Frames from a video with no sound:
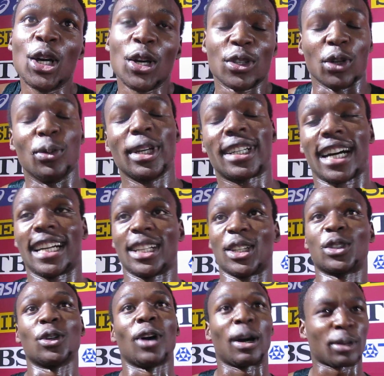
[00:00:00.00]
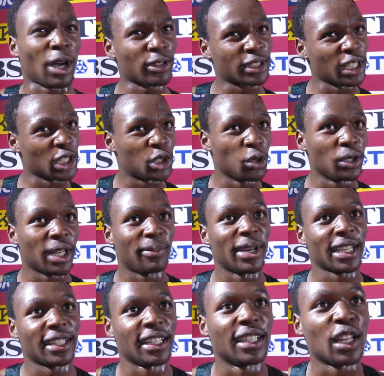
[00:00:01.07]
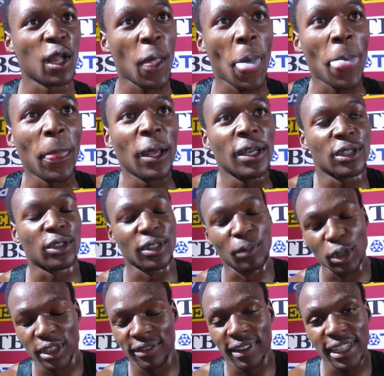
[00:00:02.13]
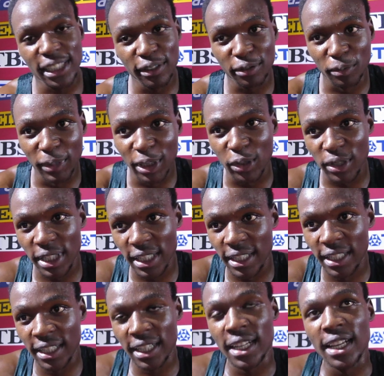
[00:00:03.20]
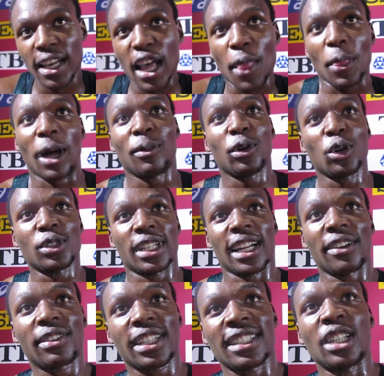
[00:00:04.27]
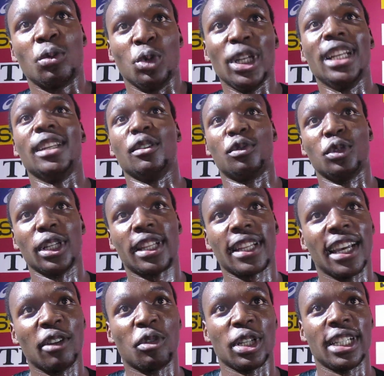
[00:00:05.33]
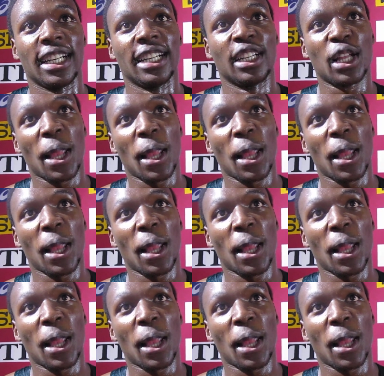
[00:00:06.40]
So we kind of, I was still a junior back then. So the motivation for me to see our own South Africa that we live with every day